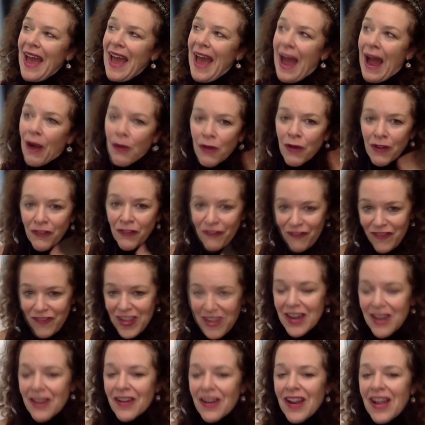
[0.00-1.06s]
our
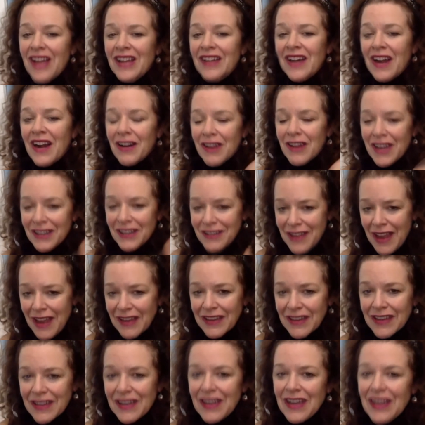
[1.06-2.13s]
fear and our
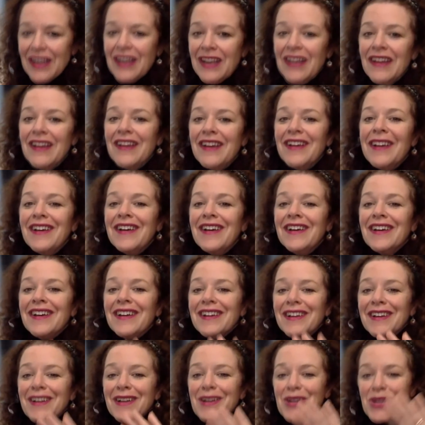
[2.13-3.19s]
identity
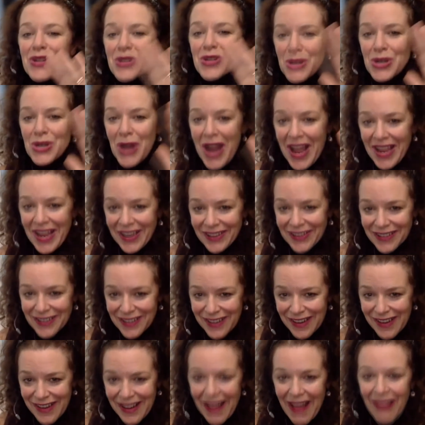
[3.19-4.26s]
trying
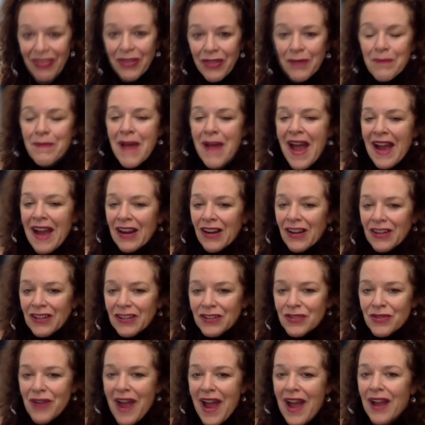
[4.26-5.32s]
to get them back
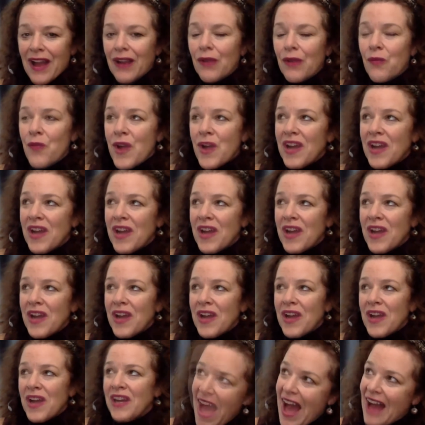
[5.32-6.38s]
on track, when in
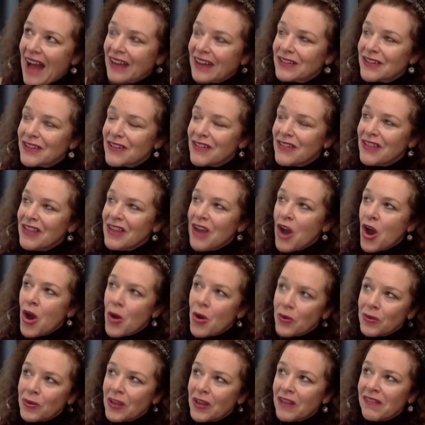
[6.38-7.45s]
fact, the
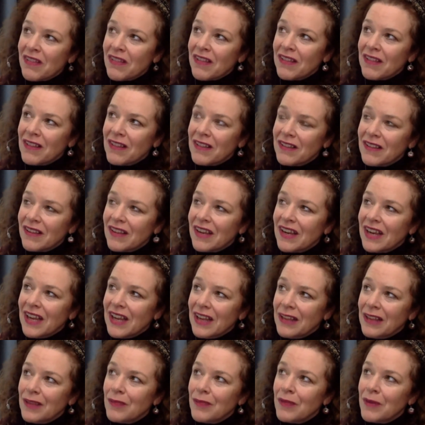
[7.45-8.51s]
only thing that's going to
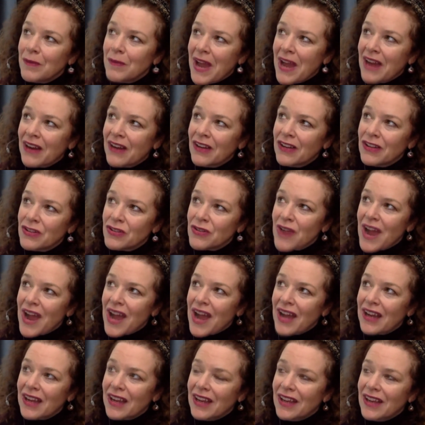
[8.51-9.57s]
get them back on
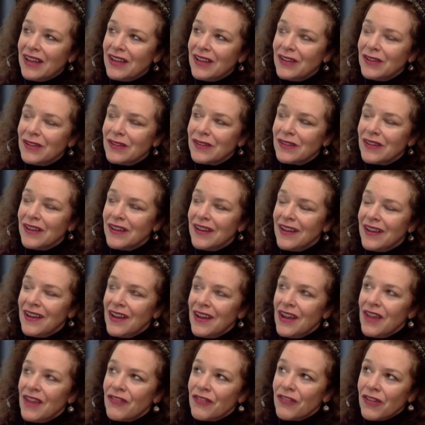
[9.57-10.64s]
track is
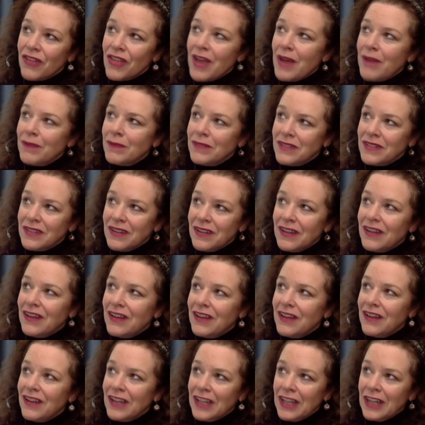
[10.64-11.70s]
for them
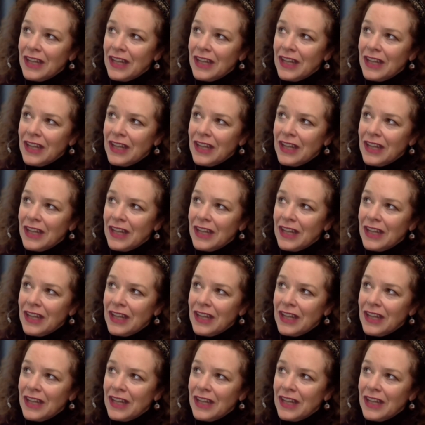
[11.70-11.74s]
to,